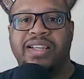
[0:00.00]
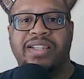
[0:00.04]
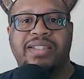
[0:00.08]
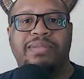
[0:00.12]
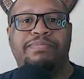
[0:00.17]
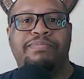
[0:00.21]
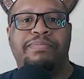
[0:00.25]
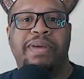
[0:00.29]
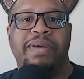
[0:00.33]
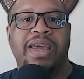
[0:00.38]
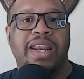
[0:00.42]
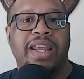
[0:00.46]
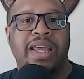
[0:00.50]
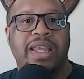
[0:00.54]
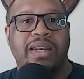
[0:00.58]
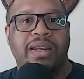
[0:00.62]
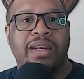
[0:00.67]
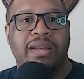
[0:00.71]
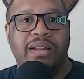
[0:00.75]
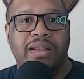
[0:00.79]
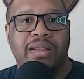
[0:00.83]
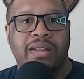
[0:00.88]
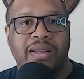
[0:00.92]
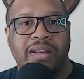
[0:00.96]
Bennett.
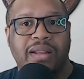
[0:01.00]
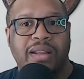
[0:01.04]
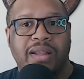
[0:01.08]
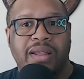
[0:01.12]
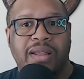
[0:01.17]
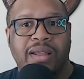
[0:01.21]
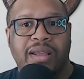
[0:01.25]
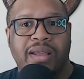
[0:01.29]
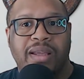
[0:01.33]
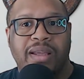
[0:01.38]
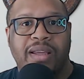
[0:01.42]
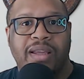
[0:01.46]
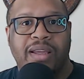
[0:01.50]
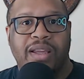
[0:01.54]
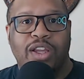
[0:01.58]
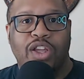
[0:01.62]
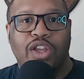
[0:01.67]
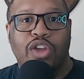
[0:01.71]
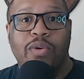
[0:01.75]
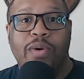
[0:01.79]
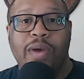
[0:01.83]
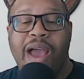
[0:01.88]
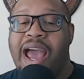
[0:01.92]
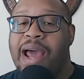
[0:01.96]

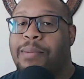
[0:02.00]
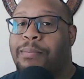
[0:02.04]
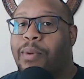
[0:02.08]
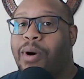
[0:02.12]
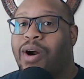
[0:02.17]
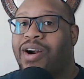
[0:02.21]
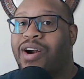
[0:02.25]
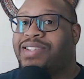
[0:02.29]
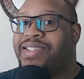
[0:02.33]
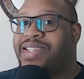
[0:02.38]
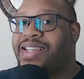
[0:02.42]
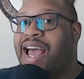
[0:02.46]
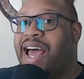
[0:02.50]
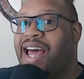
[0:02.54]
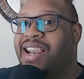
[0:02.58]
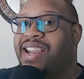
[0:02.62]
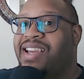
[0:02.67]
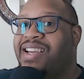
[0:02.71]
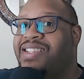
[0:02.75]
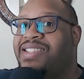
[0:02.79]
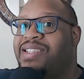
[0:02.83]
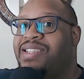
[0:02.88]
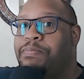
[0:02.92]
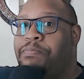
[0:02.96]
You had
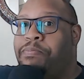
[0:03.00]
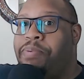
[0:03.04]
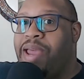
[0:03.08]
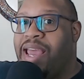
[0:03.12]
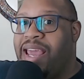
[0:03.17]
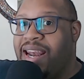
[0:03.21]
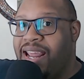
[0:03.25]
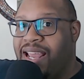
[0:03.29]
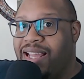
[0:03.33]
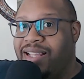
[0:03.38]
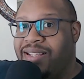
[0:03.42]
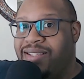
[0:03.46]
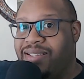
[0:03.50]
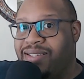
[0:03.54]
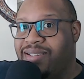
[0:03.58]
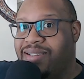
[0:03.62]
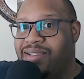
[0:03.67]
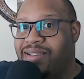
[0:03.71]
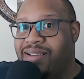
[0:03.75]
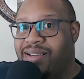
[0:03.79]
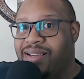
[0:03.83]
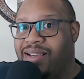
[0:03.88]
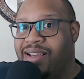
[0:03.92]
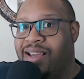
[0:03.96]
Martellus Bennett
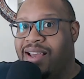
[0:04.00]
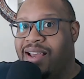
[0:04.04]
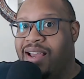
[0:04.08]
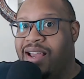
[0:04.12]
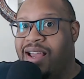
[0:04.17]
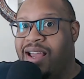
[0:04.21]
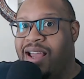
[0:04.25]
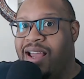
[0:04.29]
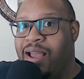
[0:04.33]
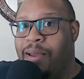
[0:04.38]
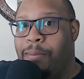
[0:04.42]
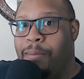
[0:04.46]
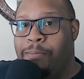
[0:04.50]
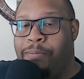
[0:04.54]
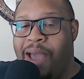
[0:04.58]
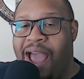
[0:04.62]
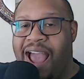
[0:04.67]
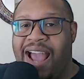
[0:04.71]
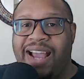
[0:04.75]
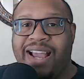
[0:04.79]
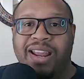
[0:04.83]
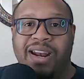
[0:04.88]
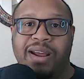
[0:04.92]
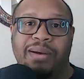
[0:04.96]

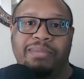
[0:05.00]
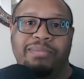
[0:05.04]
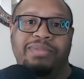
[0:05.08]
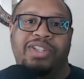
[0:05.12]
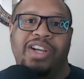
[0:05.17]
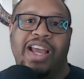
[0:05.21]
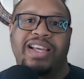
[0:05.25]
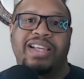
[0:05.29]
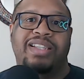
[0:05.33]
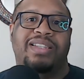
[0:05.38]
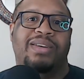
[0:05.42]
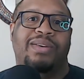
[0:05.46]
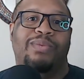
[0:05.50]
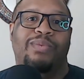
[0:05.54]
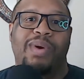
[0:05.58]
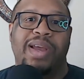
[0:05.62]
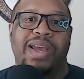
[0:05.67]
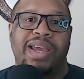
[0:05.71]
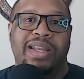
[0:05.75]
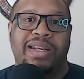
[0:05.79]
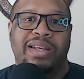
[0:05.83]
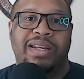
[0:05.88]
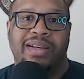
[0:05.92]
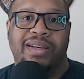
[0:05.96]
backing up Jason
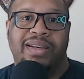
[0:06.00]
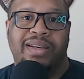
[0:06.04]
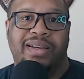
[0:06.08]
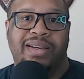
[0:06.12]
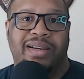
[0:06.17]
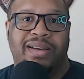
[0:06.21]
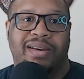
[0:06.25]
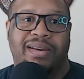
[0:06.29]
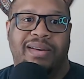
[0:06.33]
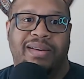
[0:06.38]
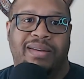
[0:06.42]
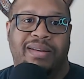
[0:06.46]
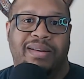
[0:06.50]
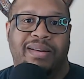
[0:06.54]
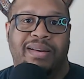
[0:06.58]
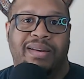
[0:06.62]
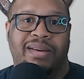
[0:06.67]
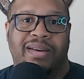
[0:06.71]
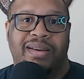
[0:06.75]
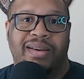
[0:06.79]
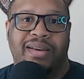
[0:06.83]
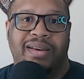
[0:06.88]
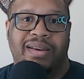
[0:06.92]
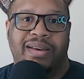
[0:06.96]
Witten,
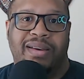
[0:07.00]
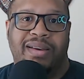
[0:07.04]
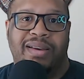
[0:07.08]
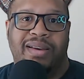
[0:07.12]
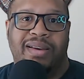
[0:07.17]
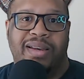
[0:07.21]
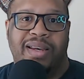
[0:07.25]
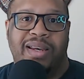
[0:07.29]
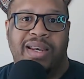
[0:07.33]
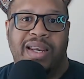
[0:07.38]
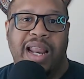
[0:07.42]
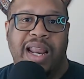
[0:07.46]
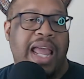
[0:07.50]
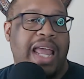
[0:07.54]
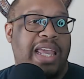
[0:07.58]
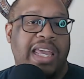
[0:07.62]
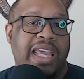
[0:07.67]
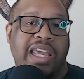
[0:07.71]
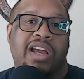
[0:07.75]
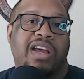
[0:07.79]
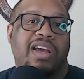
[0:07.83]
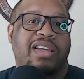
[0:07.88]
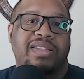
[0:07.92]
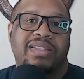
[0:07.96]
and
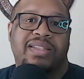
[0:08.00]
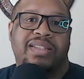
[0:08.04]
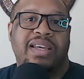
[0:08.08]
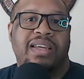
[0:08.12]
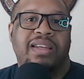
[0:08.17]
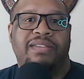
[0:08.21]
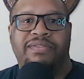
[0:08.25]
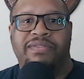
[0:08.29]
he couldn't see the